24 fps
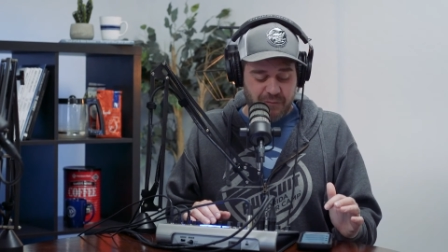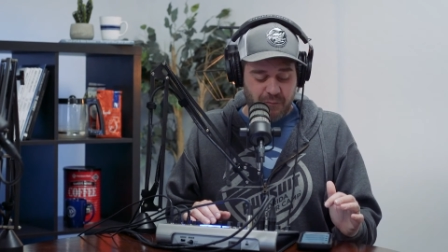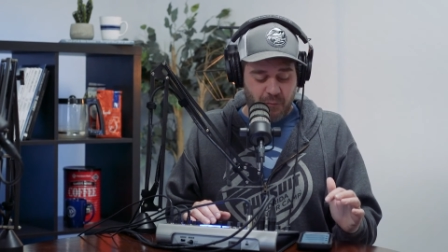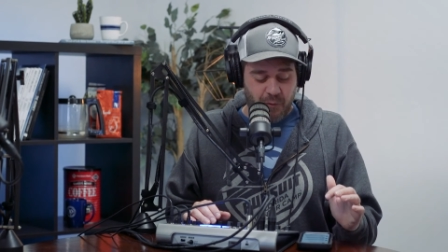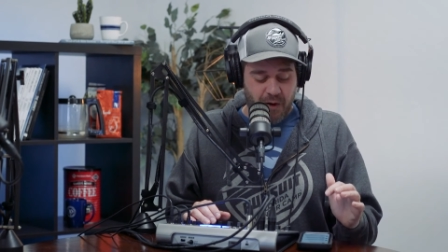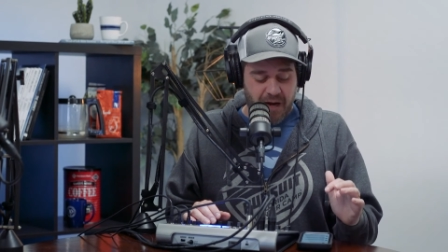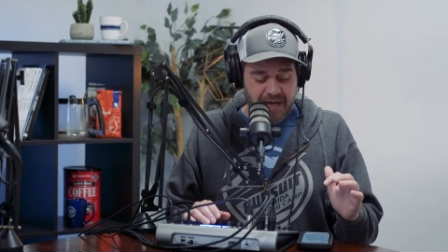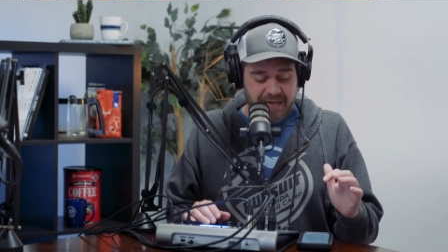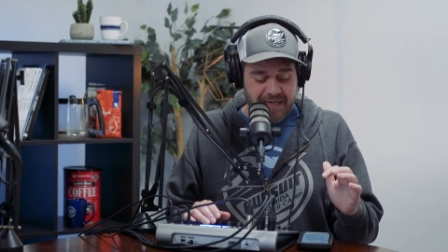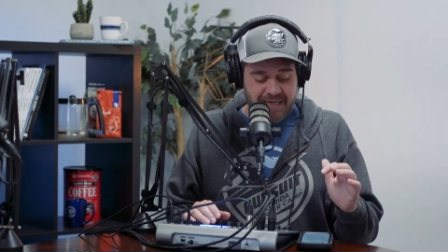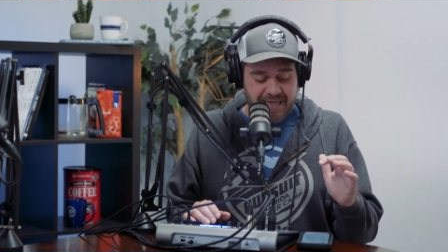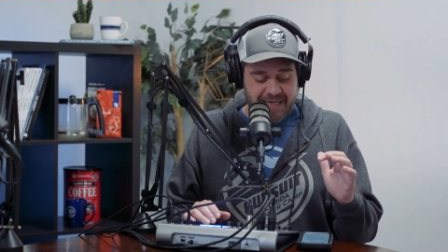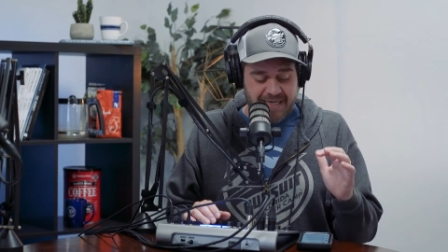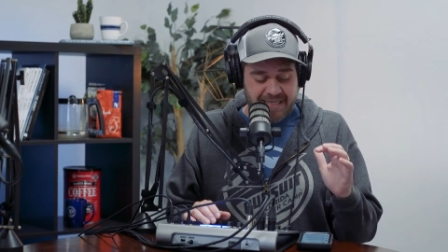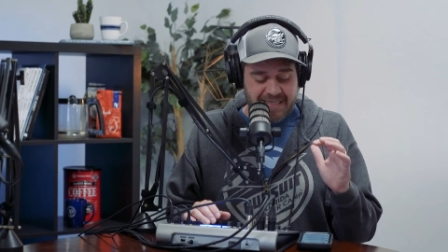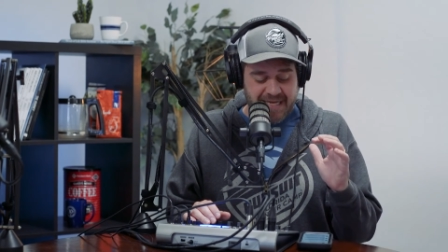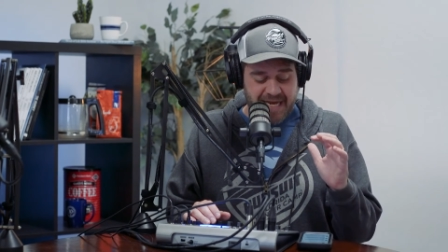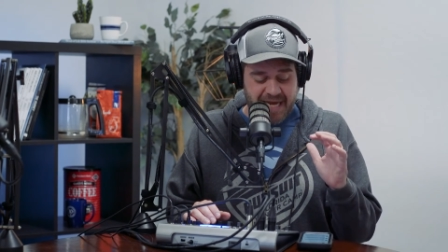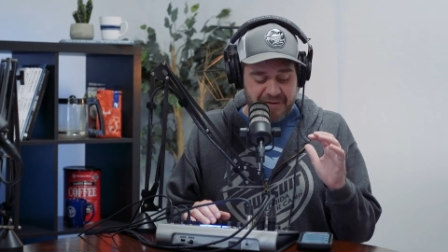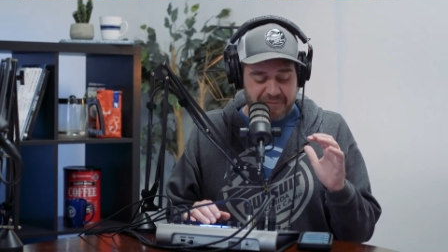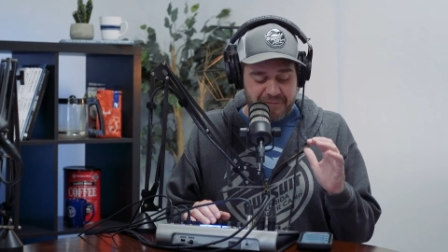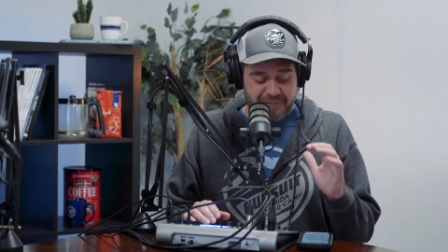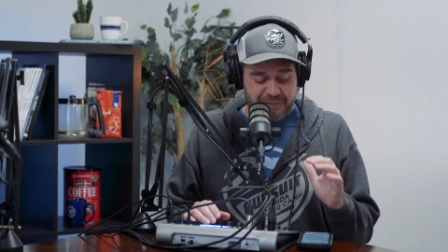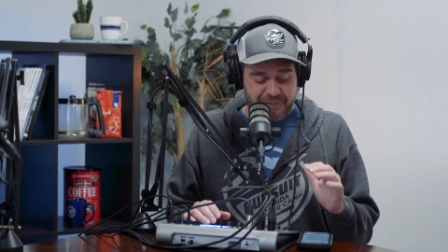what is
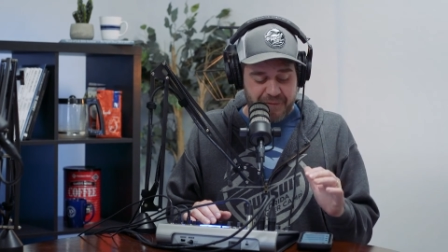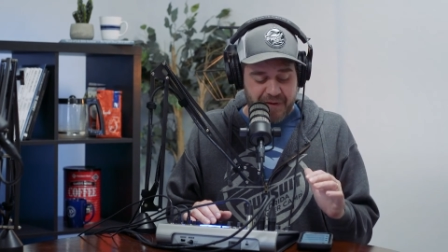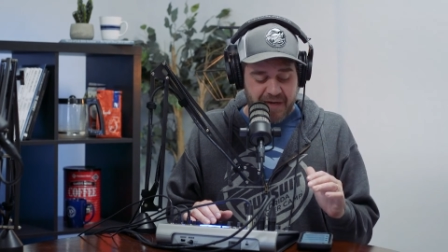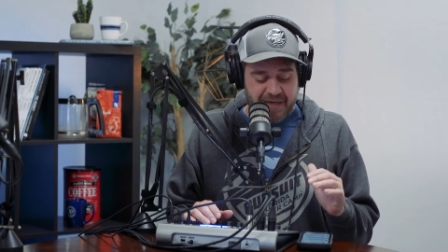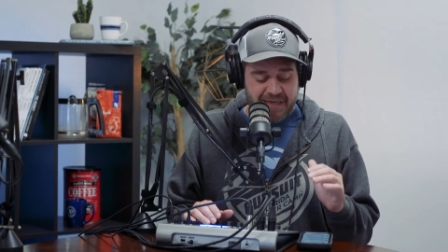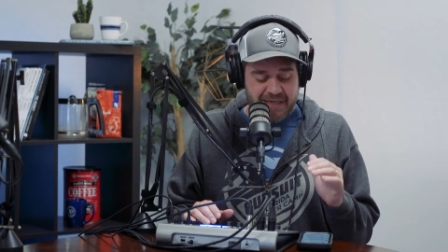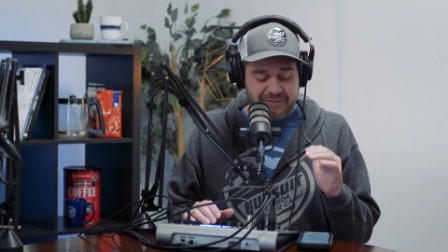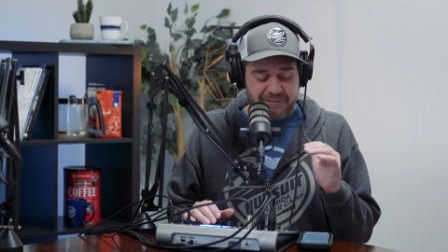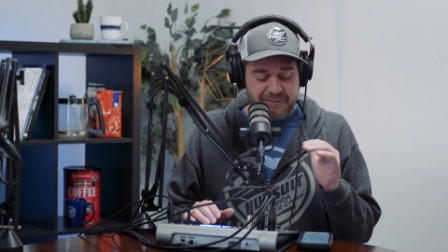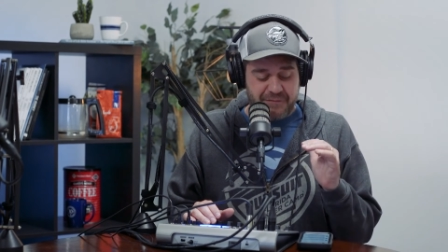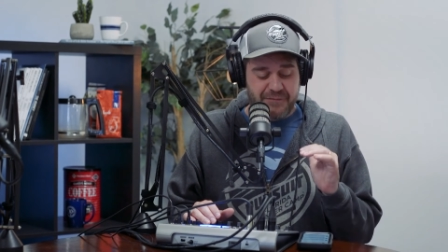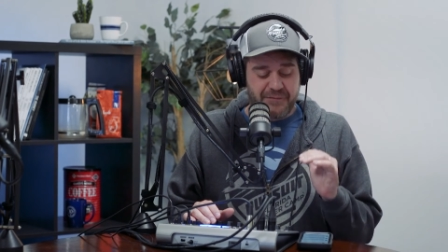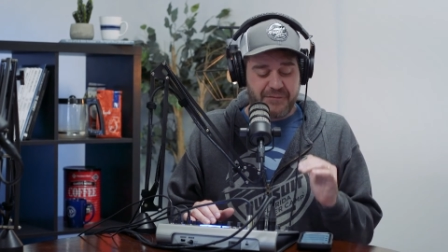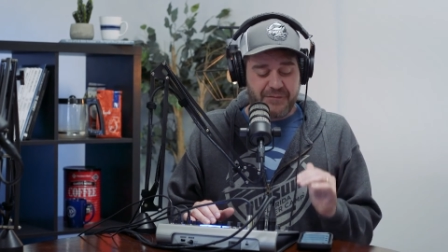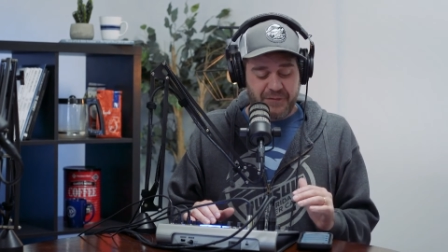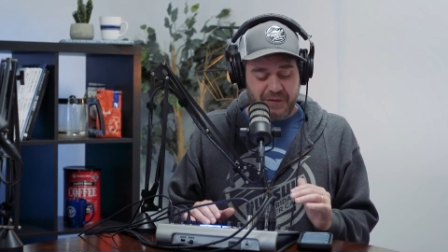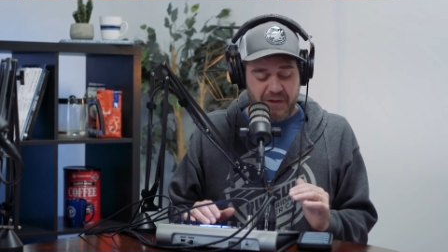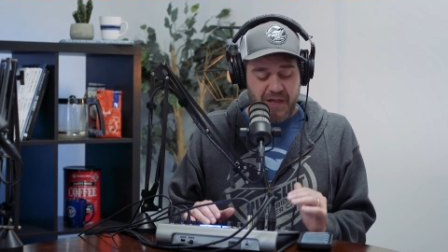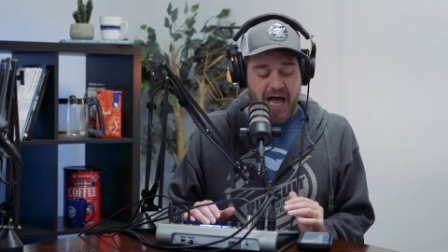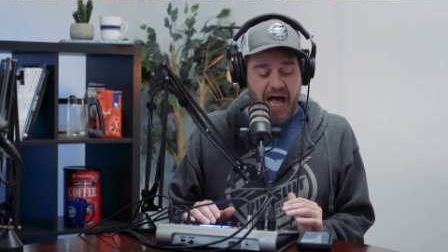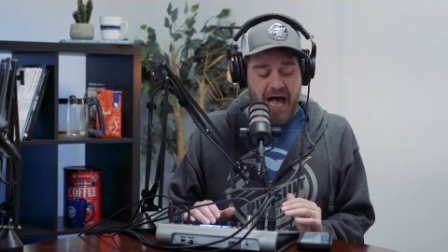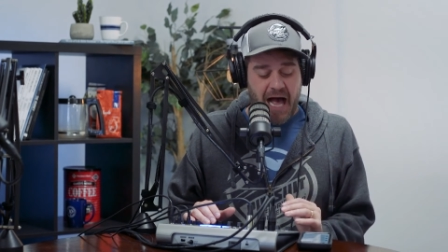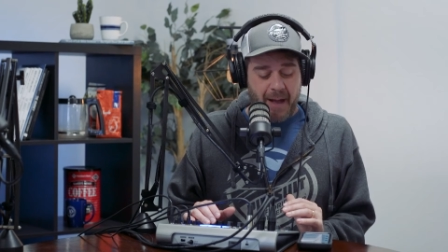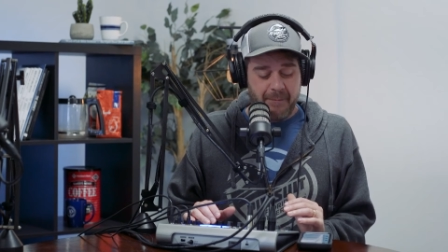a funny
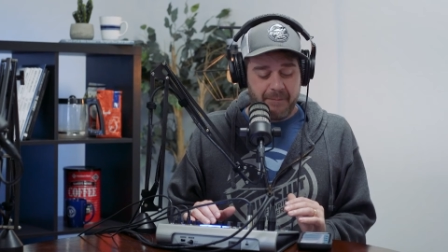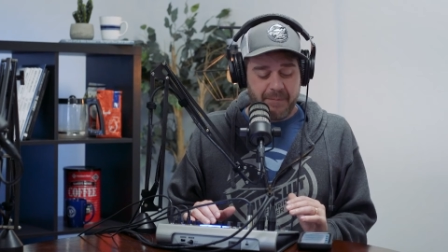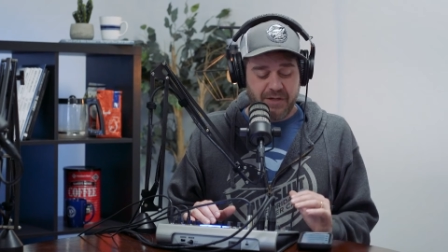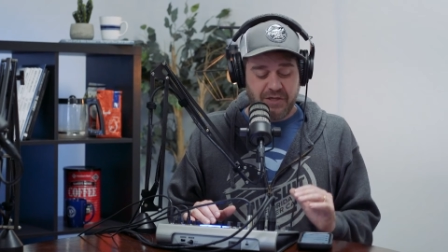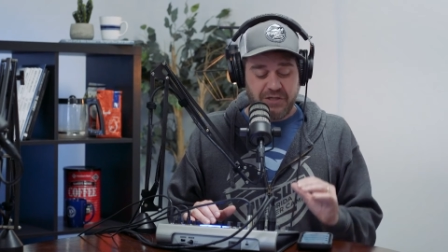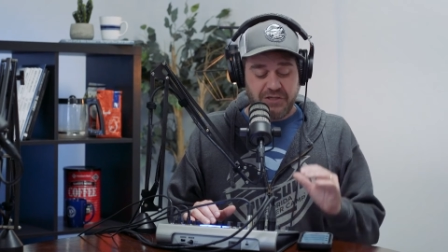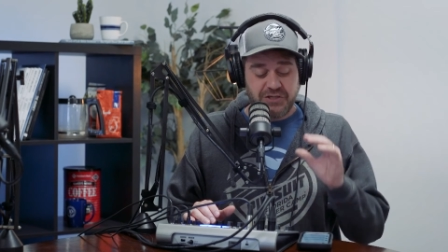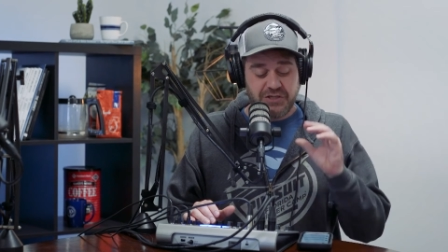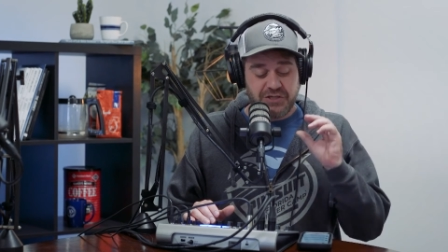flop